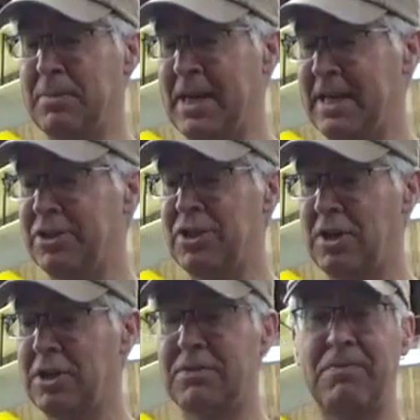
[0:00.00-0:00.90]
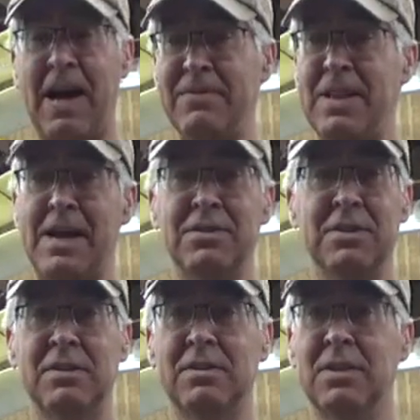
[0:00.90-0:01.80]
I can charge
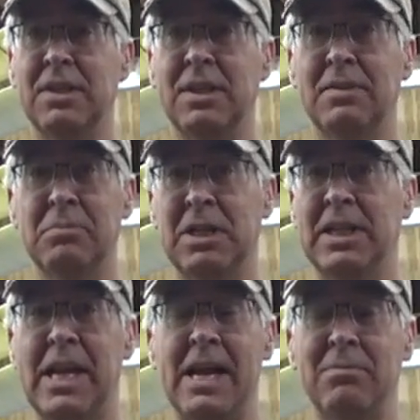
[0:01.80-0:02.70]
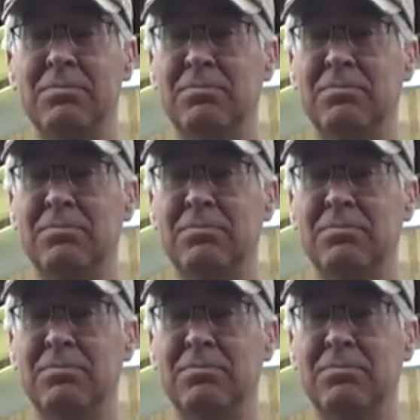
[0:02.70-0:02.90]
5,000 milliamp